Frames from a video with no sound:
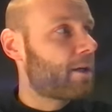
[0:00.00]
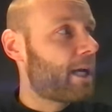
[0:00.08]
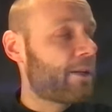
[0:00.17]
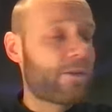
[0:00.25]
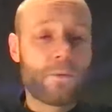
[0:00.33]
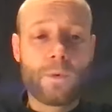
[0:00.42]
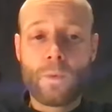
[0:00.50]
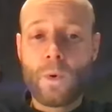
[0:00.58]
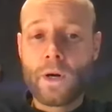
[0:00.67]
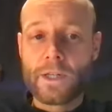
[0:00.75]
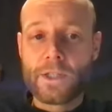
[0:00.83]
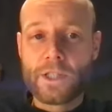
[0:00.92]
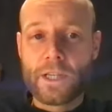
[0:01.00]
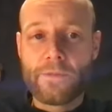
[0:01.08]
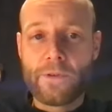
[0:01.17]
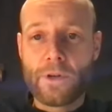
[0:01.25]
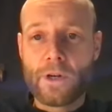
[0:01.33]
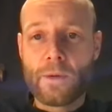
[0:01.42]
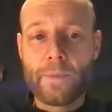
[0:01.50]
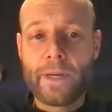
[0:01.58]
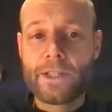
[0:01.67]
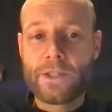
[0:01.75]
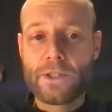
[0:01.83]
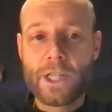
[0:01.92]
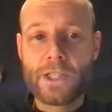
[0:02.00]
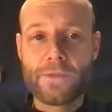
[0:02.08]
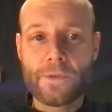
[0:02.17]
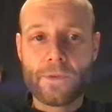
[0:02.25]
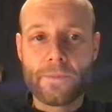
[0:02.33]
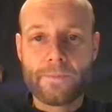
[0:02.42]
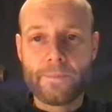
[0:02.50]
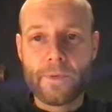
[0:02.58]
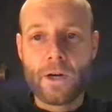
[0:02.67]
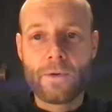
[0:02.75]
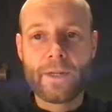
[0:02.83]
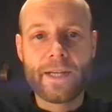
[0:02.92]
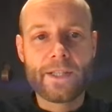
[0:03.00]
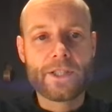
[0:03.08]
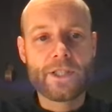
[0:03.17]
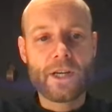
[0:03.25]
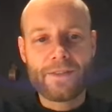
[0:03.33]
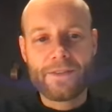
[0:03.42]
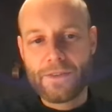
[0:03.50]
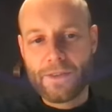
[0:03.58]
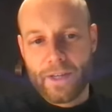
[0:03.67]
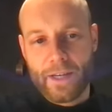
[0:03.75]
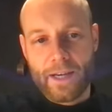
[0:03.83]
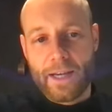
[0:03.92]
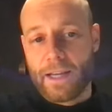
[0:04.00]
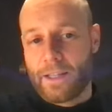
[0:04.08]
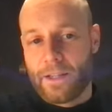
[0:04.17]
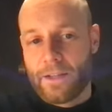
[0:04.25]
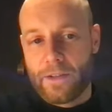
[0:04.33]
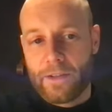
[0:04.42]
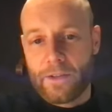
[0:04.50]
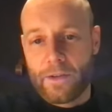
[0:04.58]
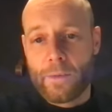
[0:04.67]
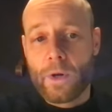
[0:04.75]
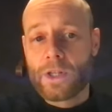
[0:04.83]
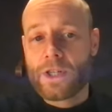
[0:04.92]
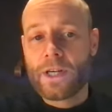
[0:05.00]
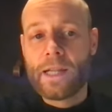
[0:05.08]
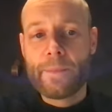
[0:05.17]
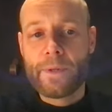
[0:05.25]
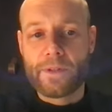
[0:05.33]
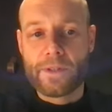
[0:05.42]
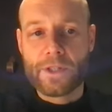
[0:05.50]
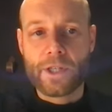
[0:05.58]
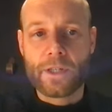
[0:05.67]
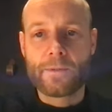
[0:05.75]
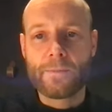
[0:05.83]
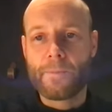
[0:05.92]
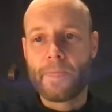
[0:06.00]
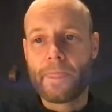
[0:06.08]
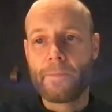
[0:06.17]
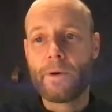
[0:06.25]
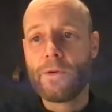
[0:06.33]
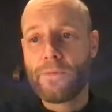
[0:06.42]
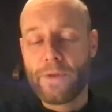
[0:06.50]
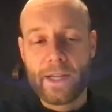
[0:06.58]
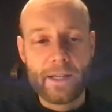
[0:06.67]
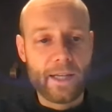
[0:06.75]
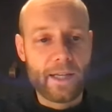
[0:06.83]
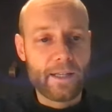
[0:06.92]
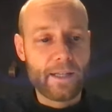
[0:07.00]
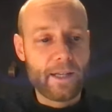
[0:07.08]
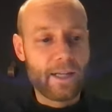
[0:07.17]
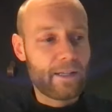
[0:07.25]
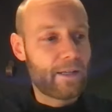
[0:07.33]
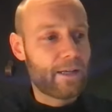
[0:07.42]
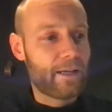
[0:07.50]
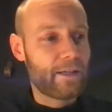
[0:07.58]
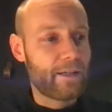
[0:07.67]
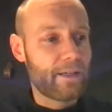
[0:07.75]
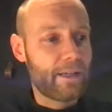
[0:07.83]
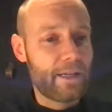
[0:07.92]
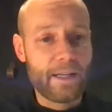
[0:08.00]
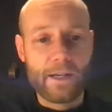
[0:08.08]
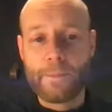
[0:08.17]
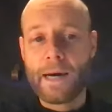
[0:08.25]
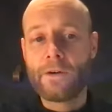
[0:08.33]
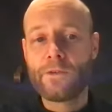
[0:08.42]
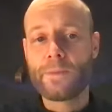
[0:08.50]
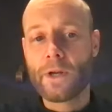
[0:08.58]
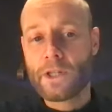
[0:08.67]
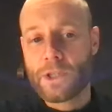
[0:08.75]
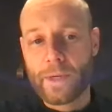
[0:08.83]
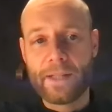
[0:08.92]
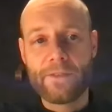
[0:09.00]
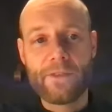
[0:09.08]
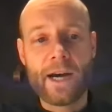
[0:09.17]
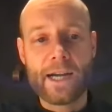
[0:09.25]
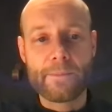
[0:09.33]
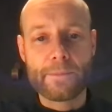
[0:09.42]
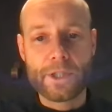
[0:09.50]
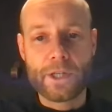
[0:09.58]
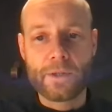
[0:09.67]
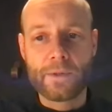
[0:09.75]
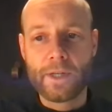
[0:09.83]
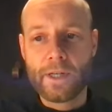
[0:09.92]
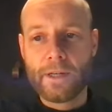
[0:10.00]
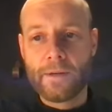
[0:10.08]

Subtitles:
get the rewards if your company is successful. Only it's not the rewards are limited. So both in amount, but also in time. So